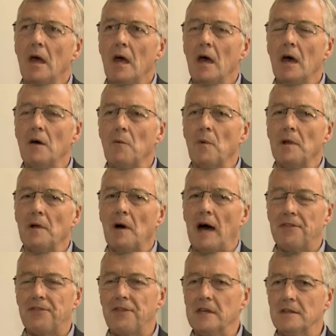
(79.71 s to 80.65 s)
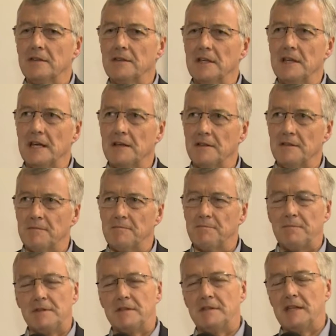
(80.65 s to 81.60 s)
Well, I think the
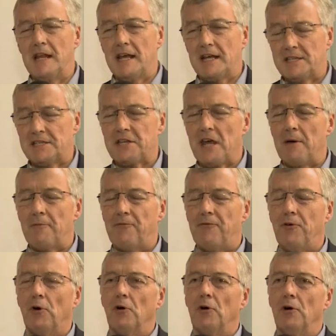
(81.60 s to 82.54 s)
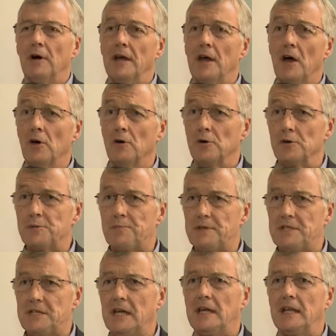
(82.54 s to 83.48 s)
next step for EOSE,
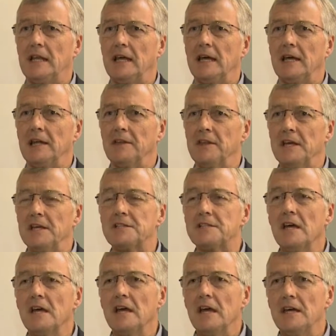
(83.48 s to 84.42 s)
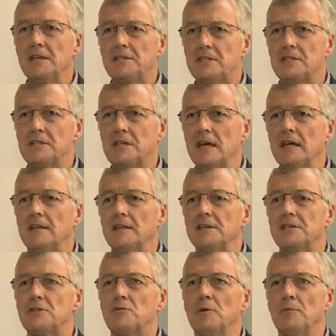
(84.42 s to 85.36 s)
particularly in this, is to take
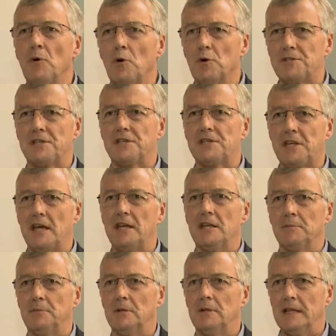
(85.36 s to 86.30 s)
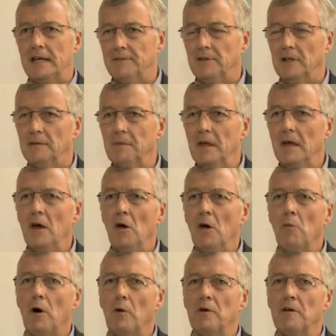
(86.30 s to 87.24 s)
this to a more sustainable level.
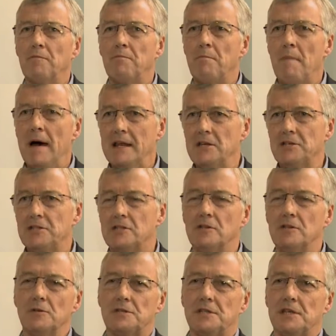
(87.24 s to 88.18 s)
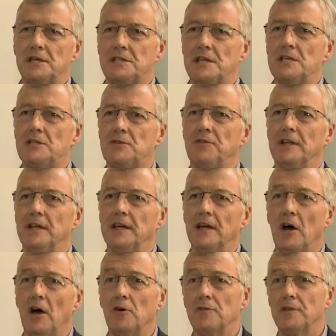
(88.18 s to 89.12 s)
What we've managed to do successfully
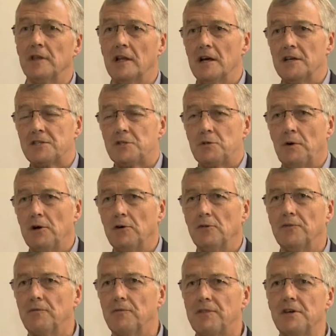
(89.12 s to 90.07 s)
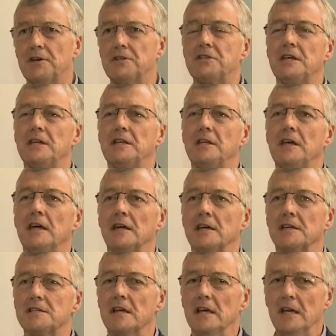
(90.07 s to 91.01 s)
over the last 12, 13
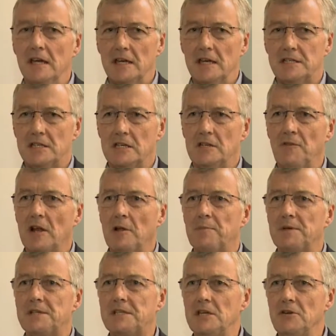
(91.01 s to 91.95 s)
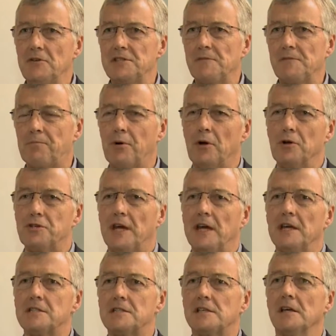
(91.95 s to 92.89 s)
years is to develop a series of
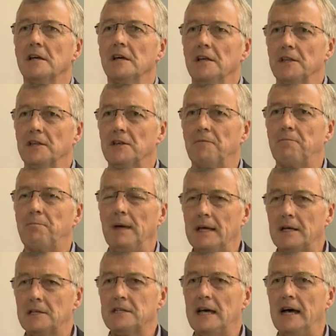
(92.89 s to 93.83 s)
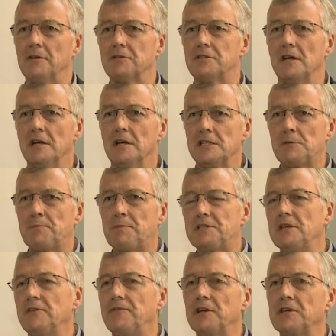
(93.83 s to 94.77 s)
projects that have picked out
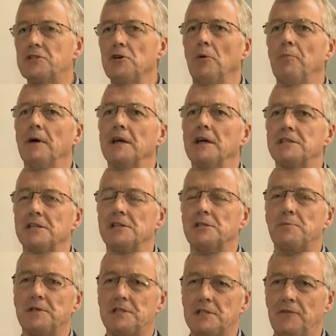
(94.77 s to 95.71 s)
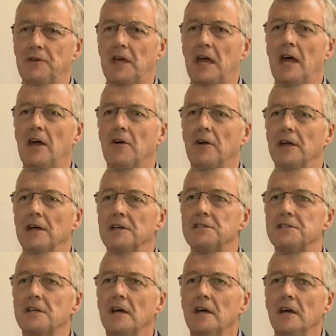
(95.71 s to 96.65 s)
specific topics and specific
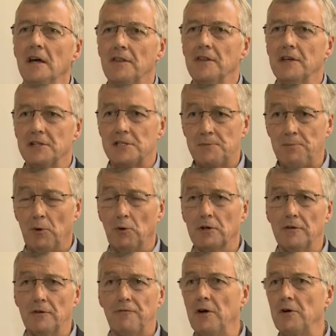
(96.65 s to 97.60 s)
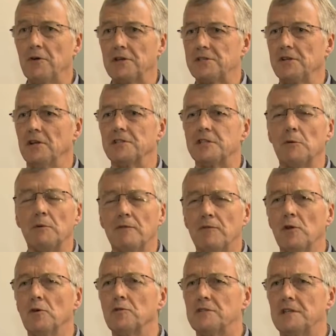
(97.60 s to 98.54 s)
areas that sport can focus on. So we've
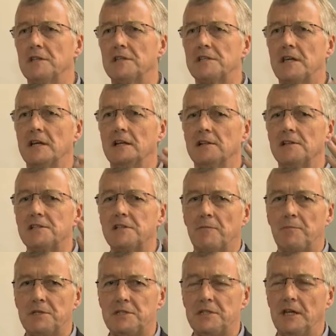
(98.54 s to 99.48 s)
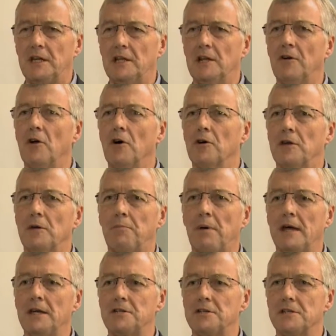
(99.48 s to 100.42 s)
looked at the skills of particular
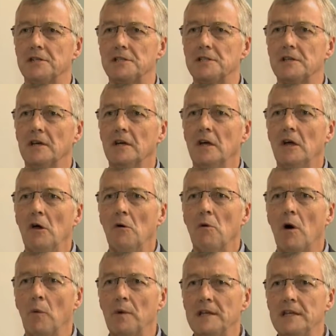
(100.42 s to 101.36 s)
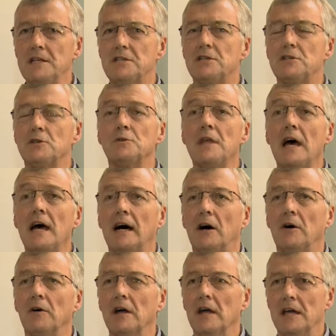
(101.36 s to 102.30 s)
occupations. What we need to do
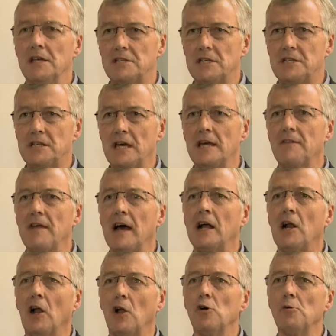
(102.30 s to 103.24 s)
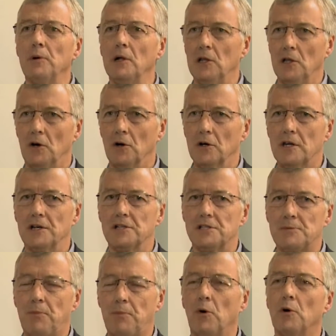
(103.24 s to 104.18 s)
now is to take that global look at
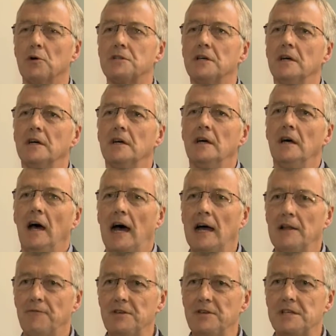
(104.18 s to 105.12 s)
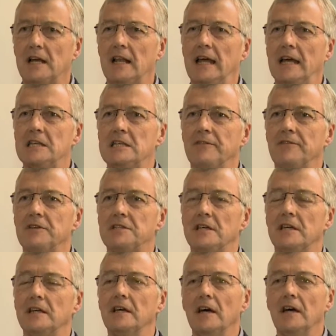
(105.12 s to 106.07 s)
sport and physical
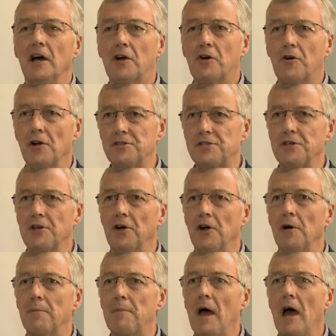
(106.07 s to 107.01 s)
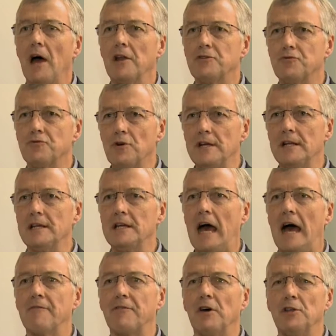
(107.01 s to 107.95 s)
activity across Europe and really
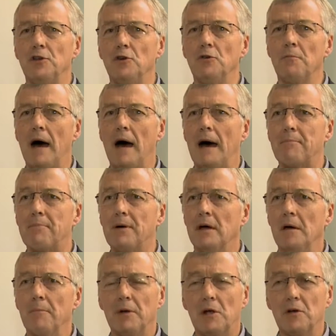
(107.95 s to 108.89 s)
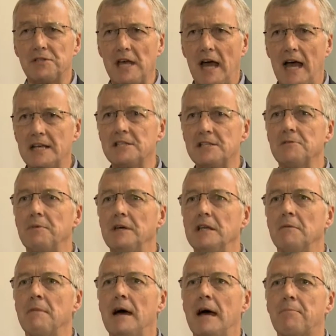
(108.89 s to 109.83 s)
have a new map, because there hasn't been
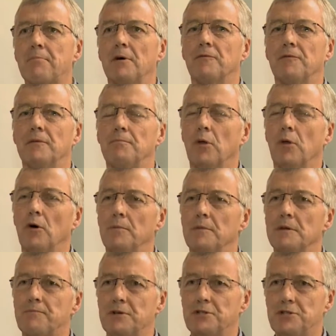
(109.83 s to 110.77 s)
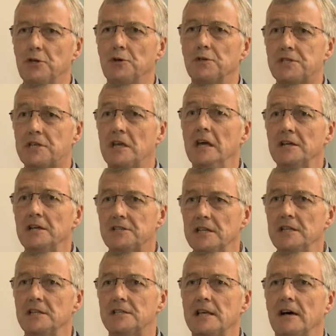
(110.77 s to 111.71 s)
a map of employment produced
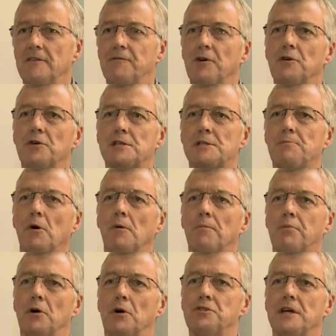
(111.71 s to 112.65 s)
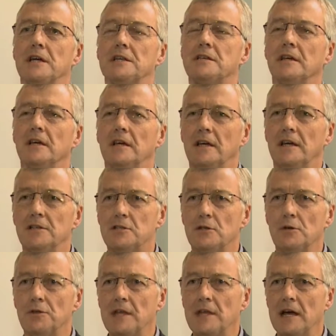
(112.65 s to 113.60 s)
since that VocaSport project in
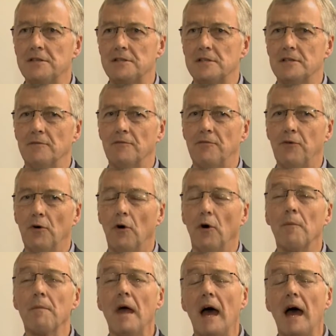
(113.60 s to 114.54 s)
2004.